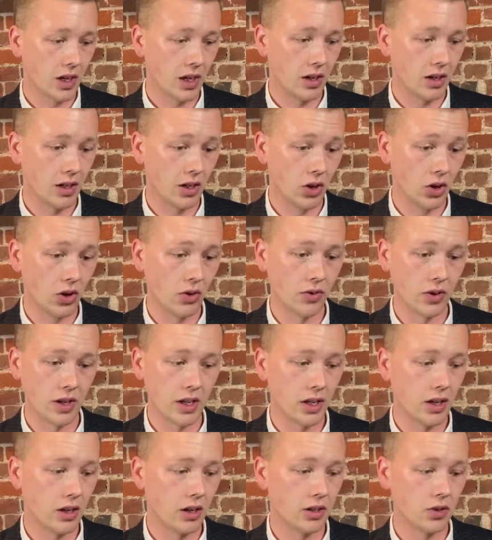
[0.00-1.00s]
Year over
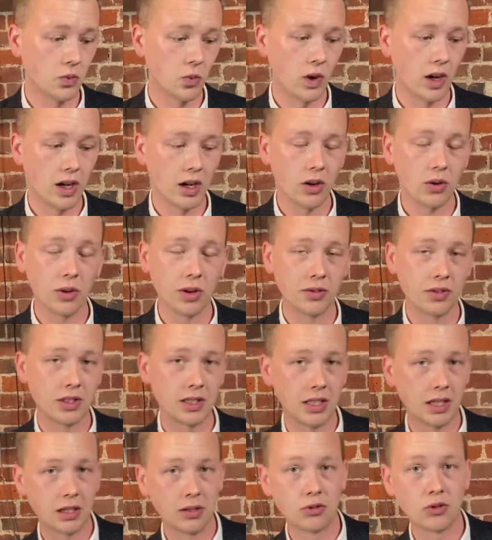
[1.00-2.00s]
year as well, we've seen
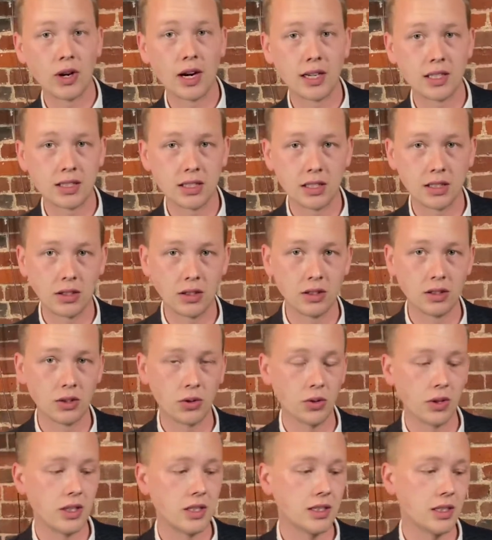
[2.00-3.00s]
a drastic
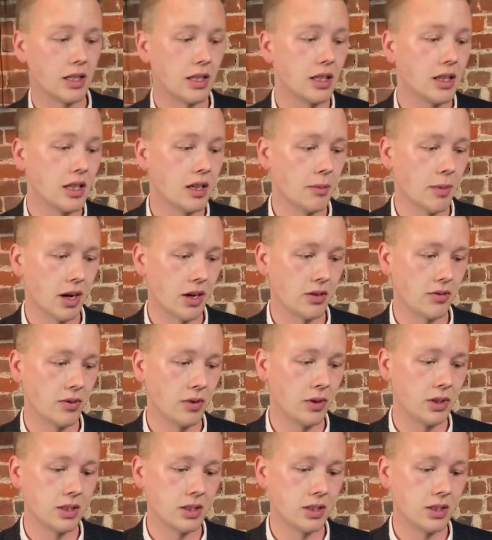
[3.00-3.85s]
increase in the amount of